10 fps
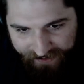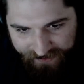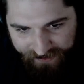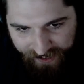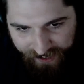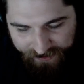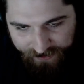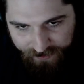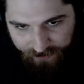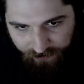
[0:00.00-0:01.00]
it's
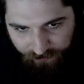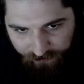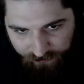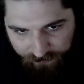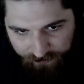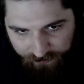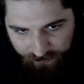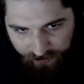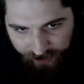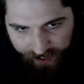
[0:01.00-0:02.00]
so,
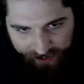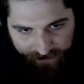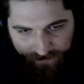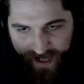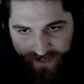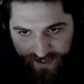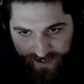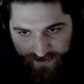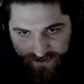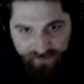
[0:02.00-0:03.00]
I can imagine how
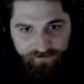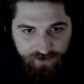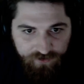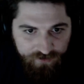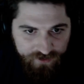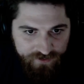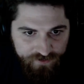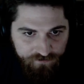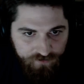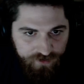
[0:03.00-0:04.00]
difficult it is
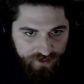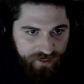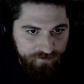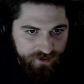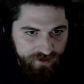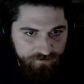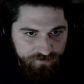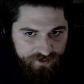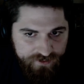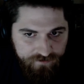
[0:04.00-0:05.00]
for a gaming
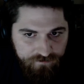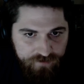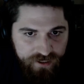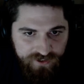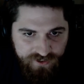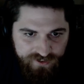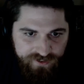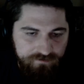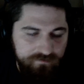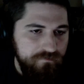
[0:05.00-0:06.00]
company to meet just the
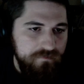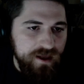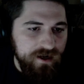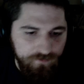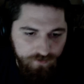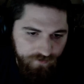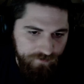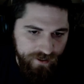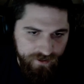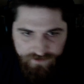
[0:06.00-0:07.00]
minimal
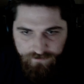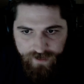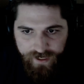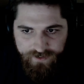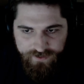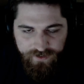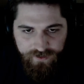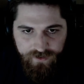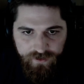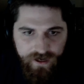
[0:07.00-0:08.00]
amount of demands.
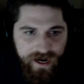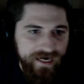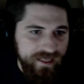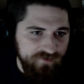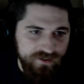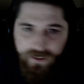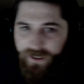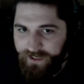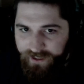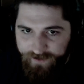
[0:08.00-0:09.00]
Not even
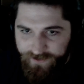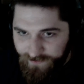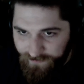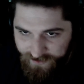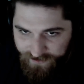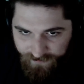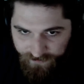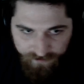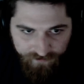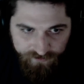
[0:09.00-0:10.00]
talking about doing something
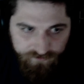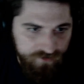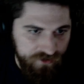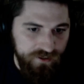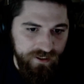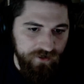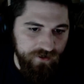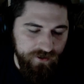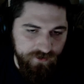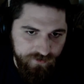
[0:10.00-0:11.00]
revolutionary or